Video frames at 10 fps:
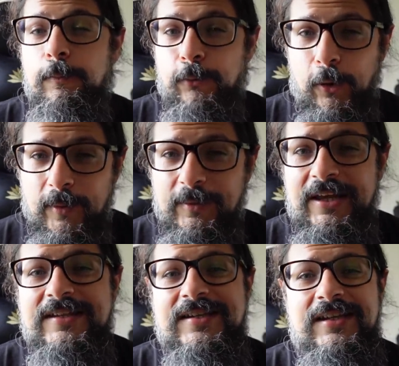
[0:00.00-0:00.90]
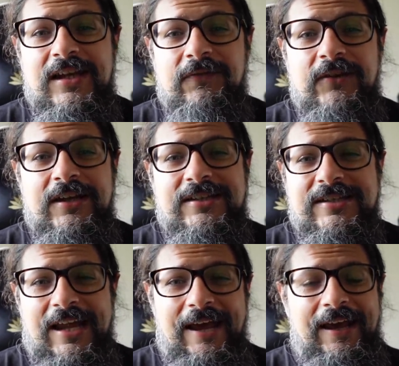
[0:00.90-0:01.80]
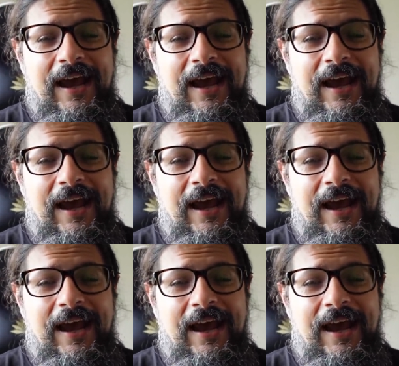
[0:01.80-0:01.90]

probably as an evening snack.